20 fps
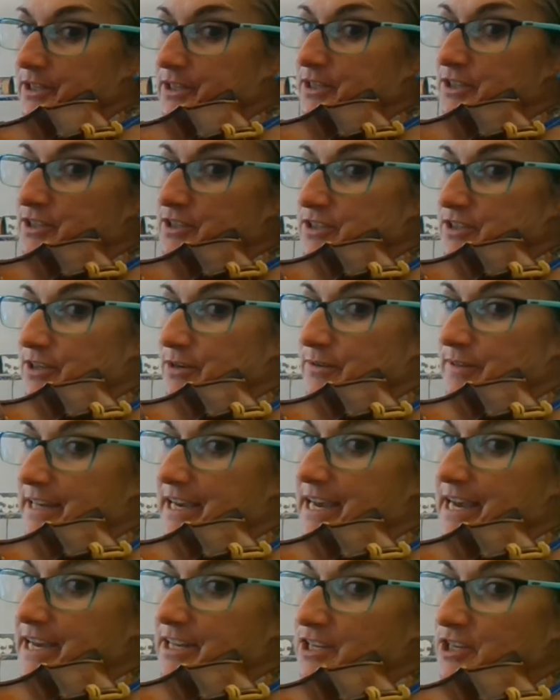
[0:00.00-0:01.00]
so
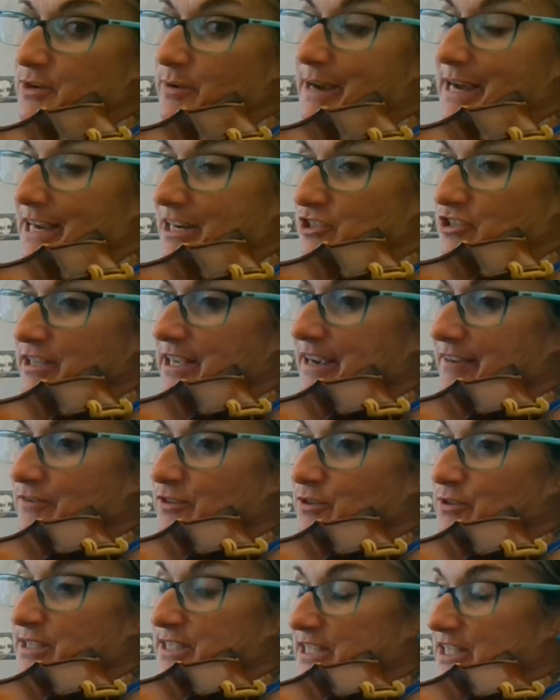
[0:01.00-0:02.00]
that you actually have
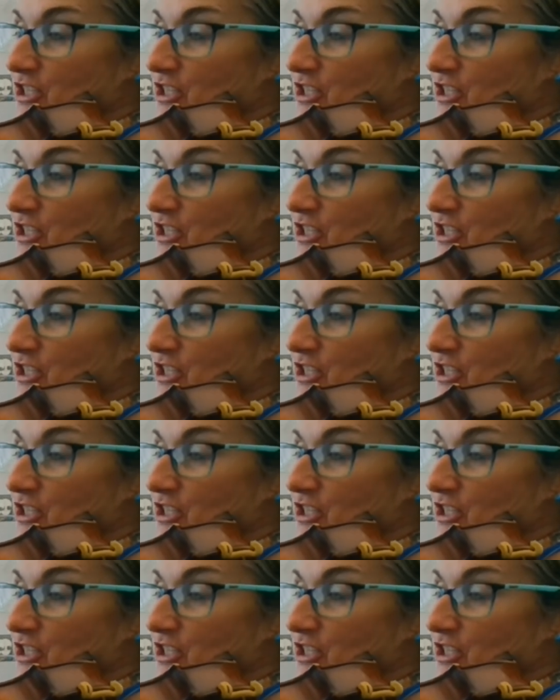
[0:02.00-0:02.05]
your C